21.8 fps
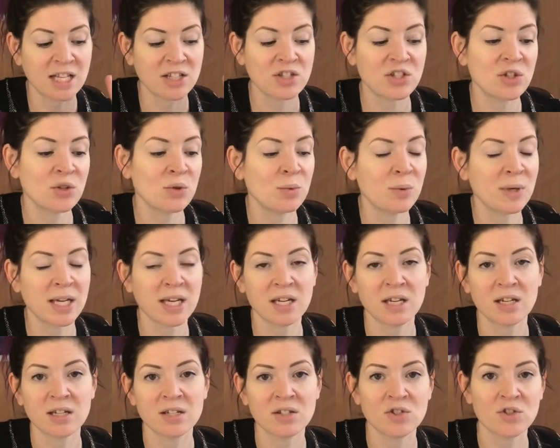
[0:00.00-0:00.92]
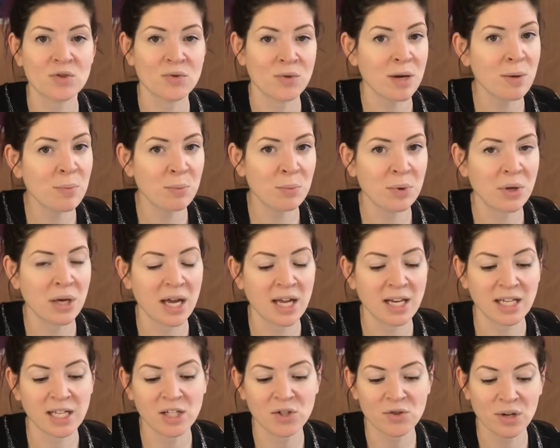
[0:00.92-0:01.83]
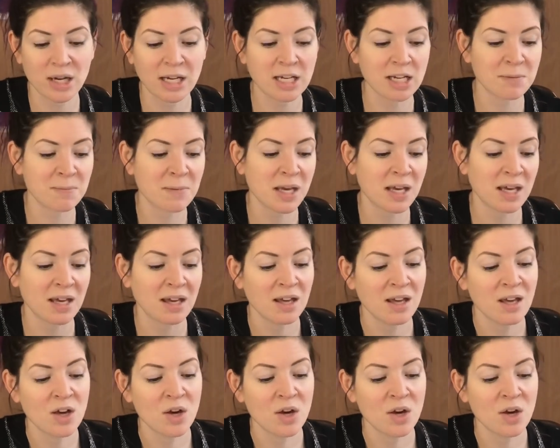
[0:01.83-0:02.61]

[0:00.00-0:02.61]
2-week trip and he treated me.